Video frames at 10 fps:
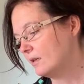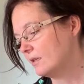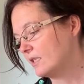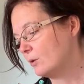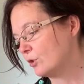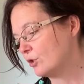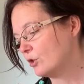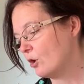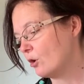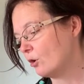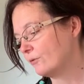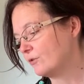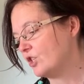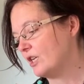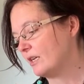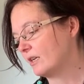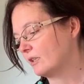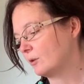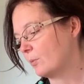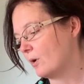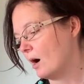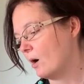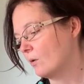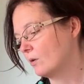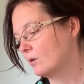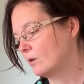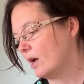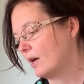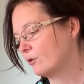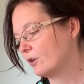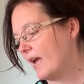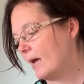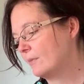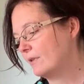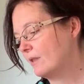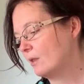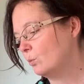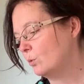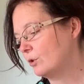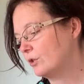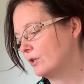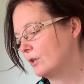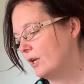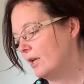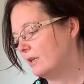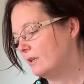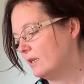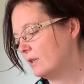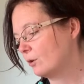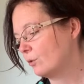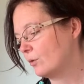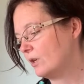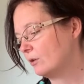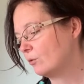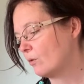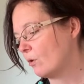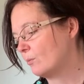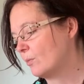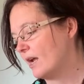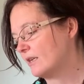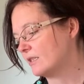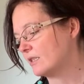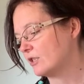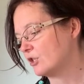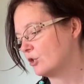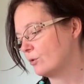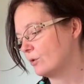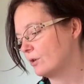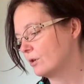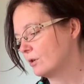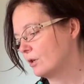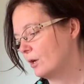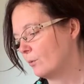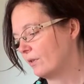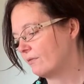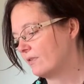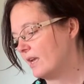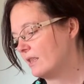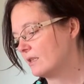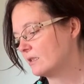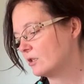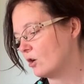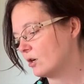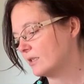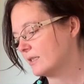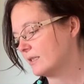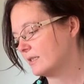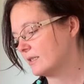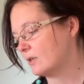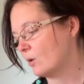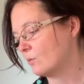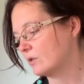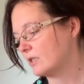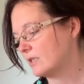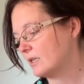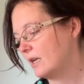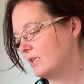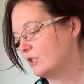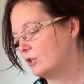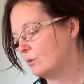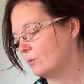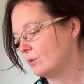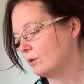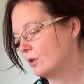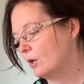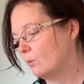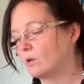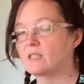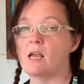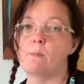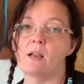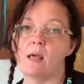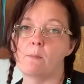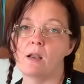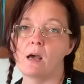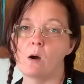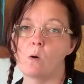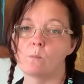She was dark of cheek and brow. At her cabin in the wood, neath the green grown branches stood, with faith in stocks and stones endued, was Abba labba lá.